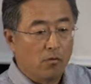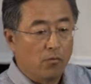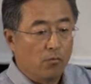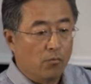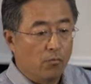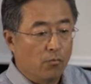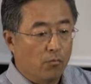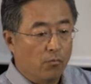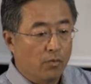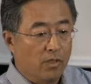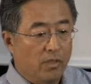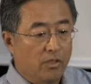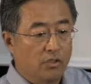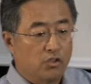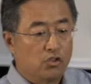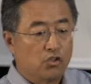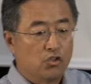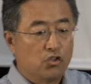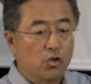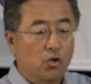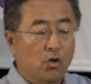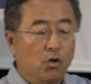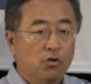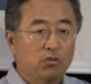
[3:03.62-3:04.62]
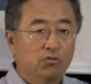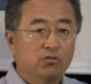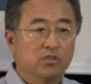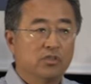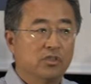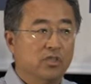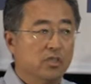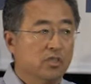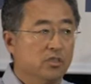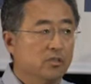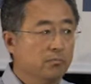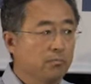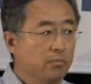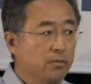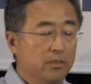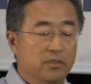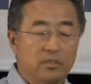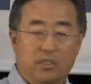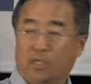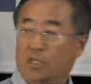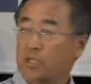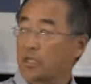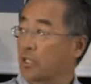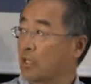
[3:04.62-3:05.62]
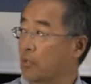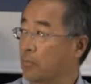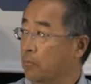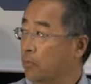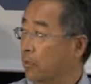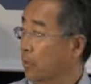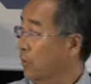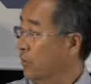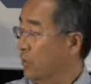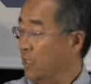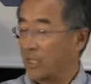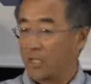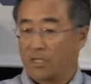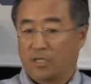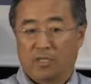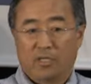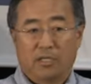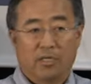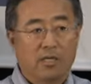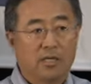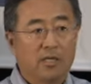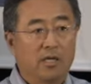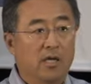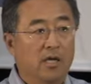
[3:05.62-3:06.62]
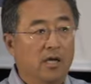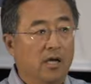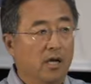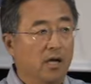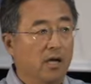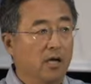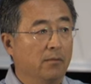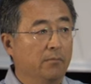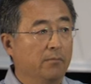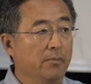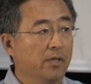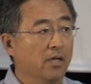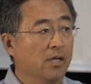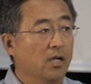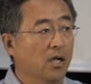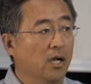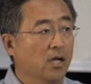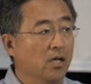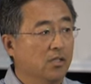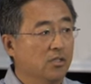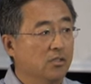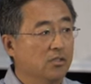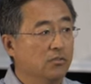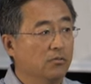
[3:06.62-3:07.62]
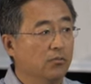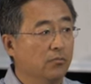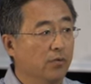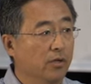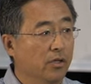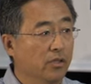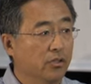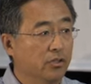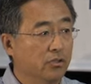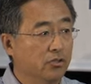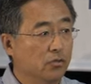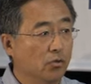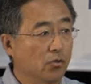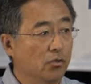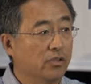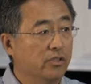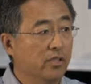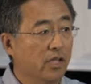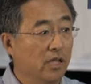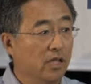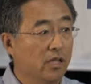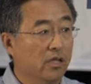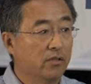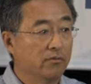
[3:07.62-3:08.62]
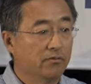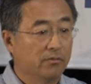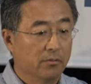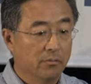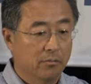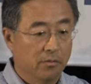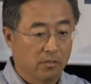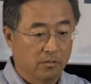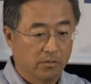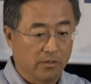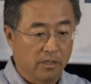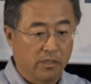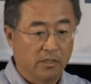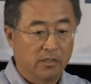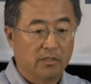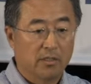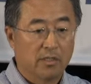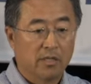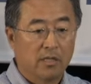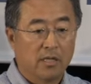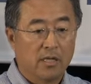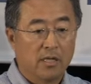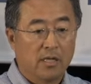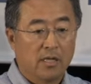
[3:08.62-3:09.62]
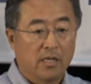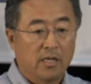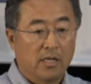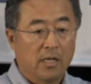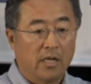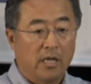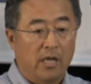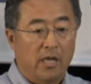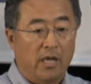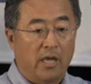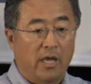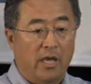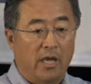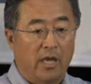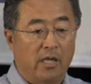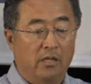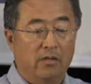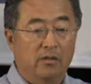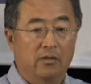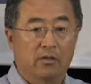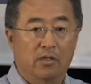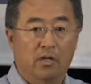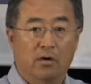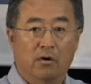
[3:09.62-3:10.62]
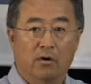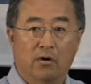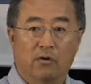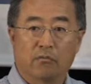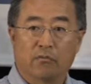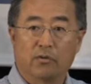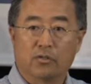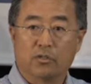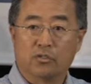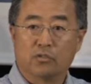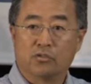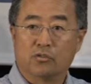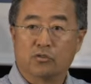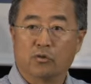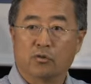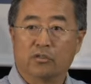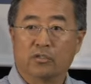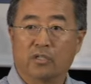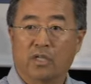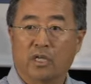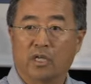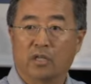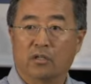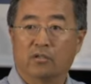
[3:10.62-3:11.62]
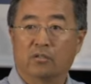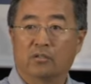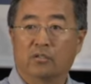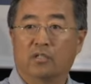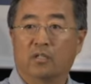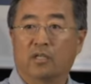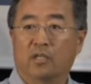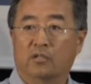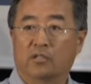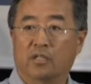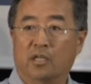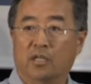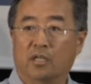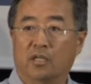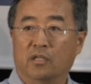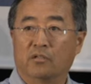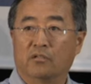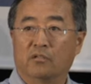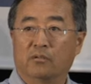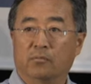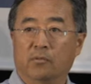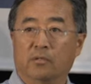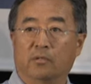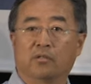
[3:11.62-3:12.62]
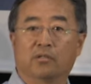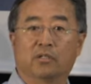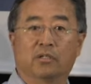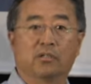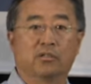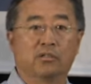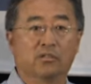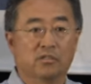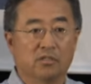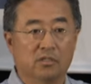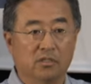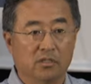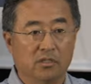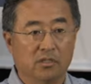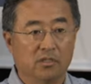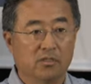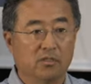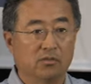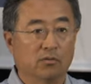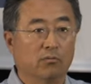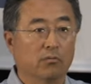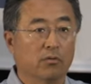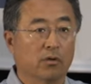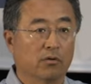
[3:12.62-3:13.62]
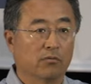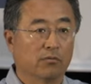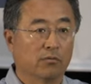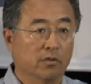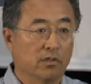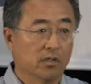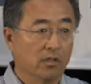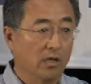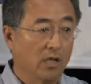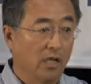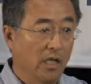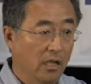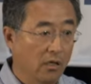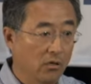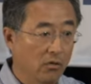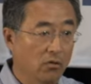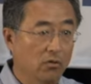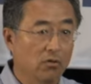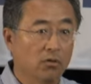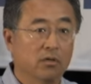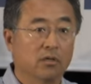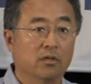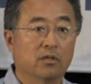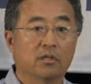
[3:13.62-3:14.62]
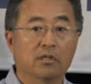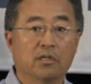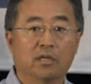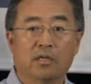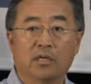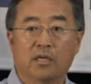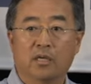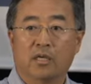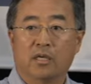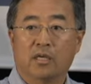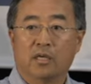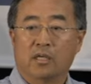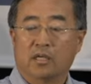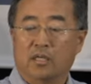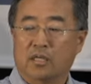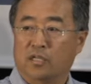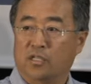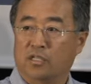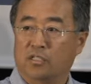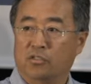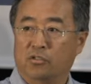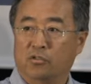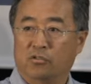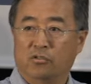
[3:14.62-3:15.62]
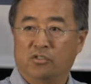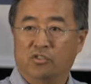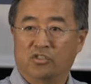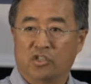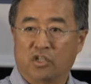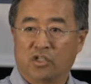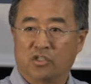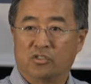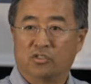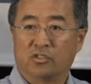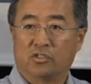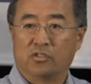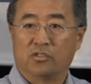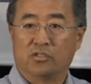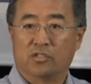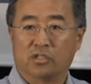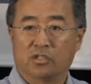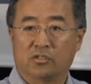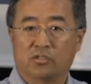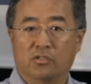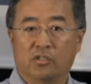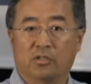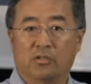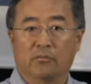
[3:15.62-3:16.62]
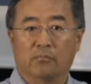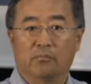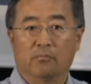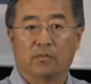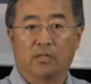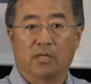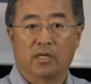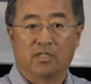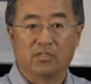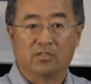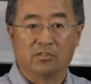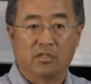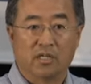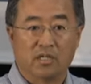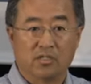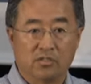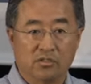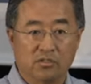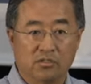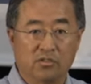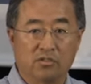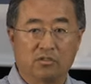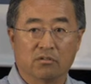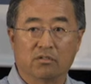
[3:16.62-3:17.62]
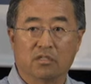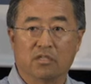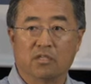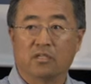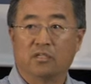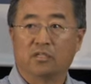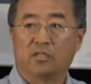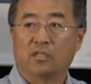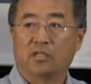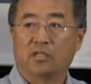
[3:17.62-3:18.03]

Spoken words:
We chose this particular building because we're the sole tenant of the building. And when you're sole tenant of the building, it's easy to work with the landlord, easy to adjust the system as necessary,